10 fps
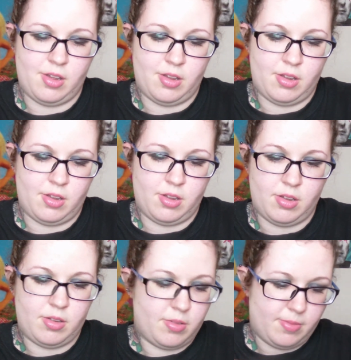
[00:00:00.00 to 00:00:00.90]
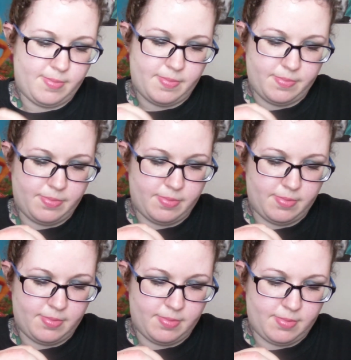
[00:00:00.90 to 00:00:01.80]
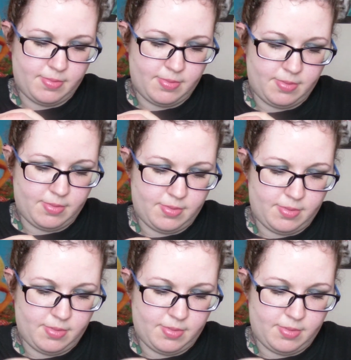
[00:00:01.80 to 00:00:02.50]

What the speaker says: (no one is talking)